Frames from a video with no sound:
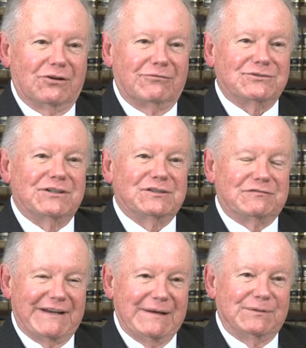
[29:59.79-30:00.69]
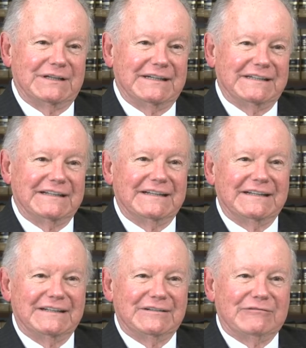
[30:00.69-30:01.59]
Aldrich and his family
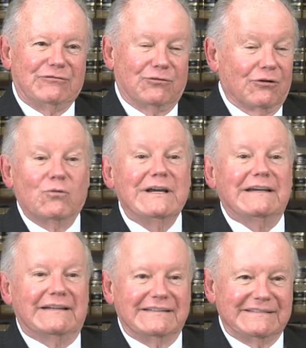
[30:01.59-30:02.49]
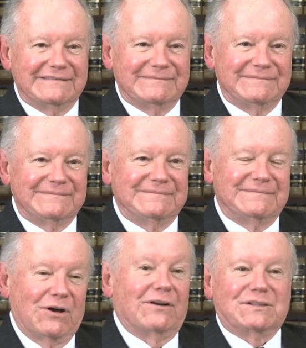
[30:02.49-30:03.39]
for a week,
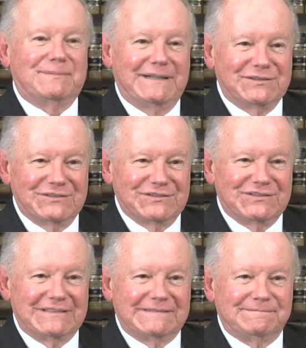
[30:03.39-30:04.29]
all expenses.